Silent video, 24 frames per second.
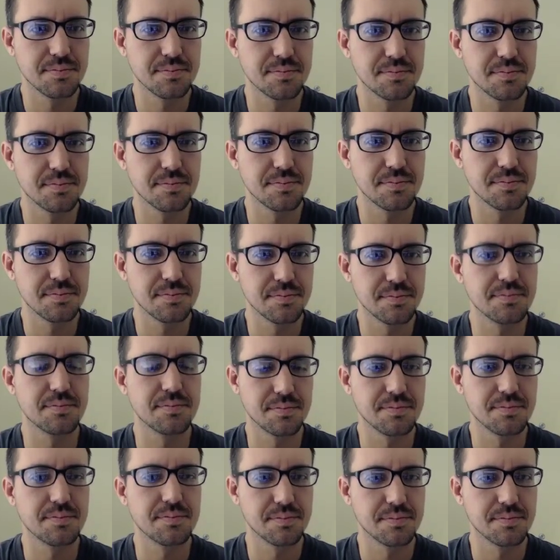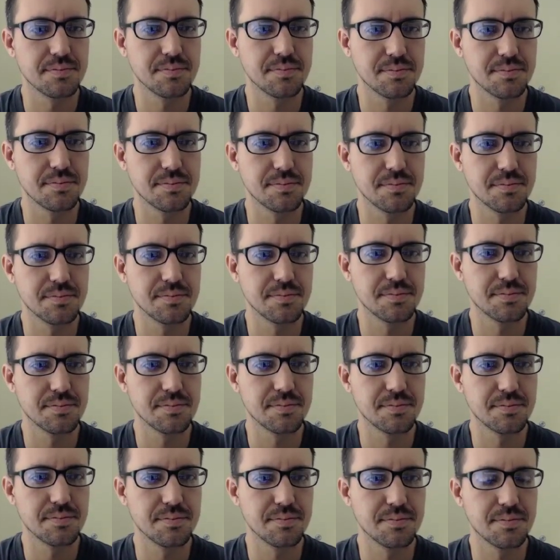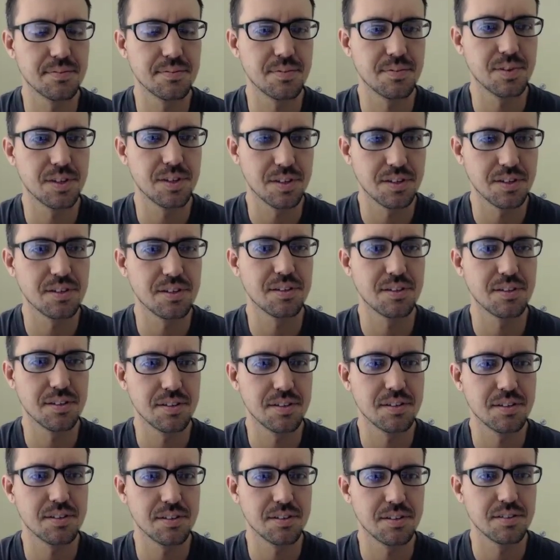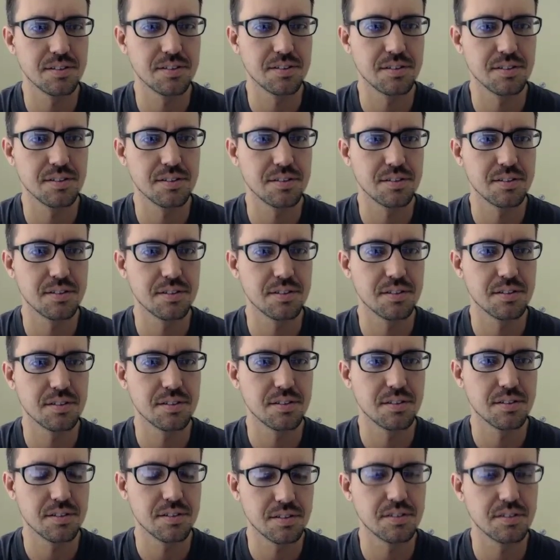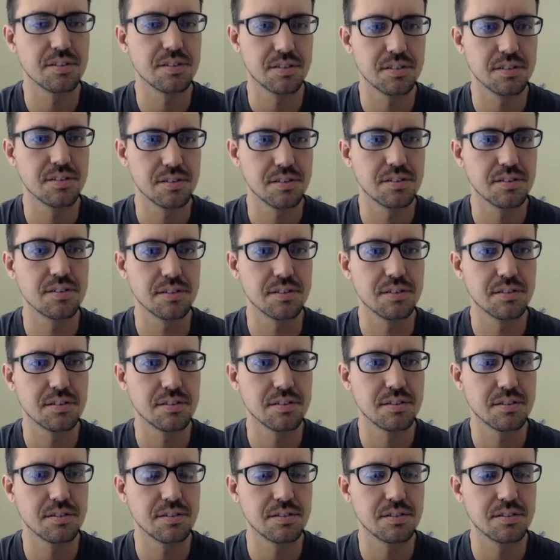(not speaking)